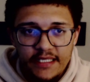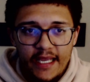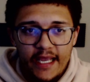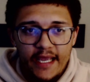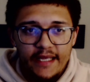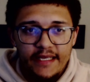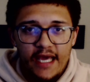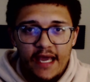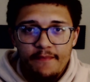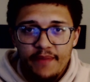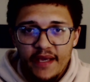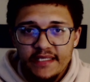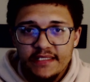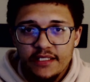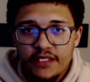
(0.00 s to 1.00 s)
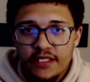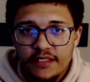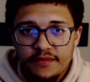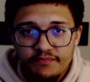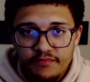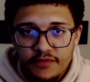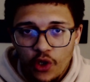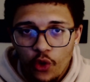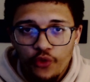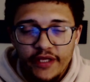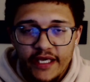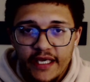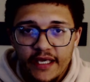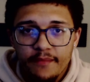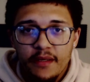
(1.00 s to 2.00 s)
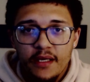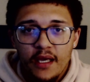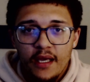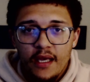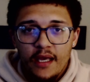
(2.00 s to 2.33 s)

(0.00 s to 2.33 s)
and I basically told him